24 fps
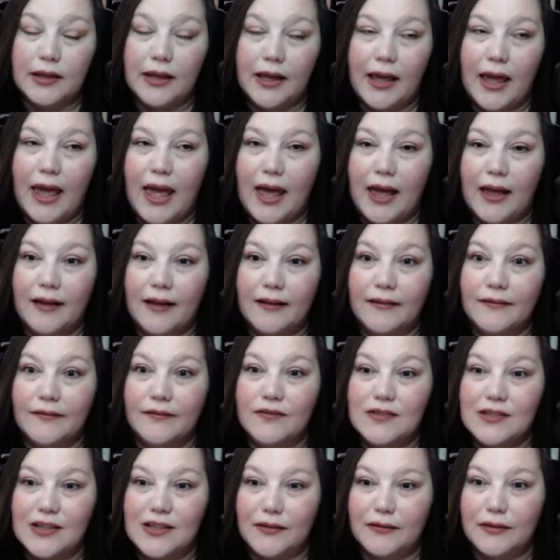Yeah,
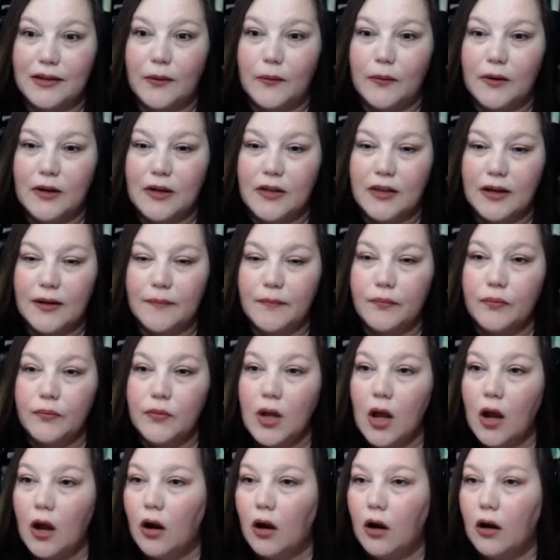definitely worth it.
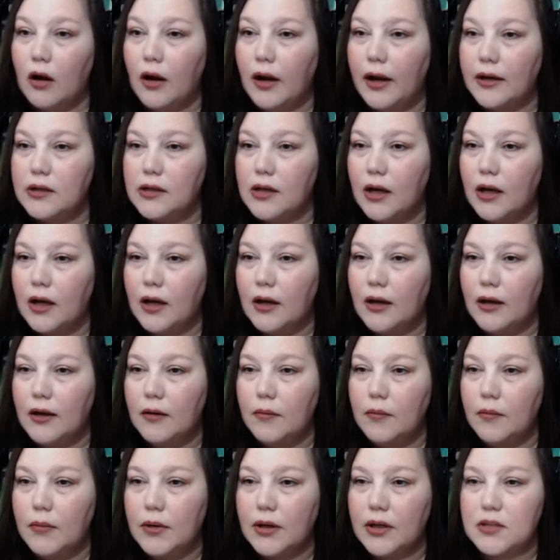All right,
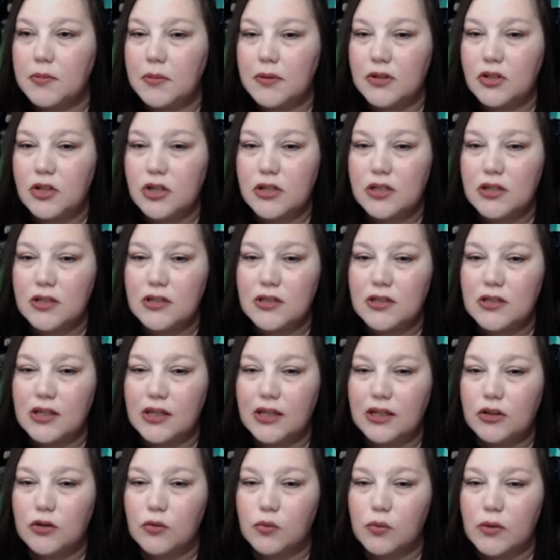um, especially since
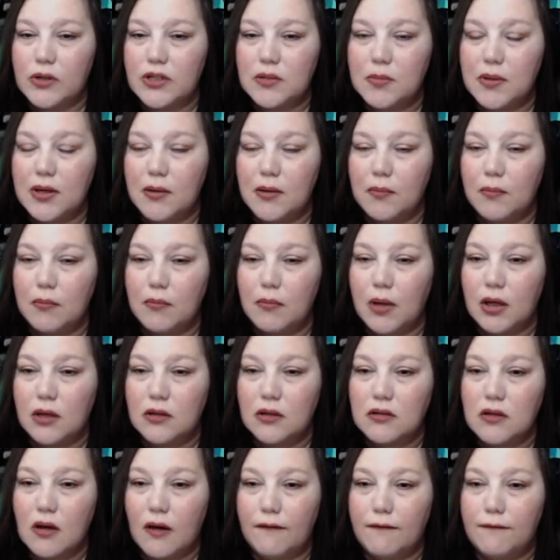each recipe
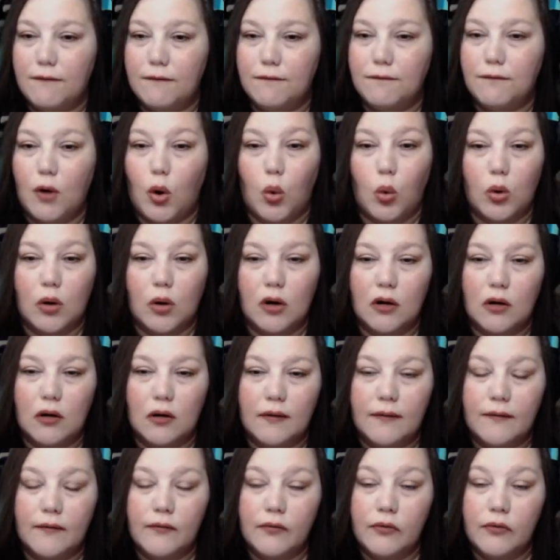makes four.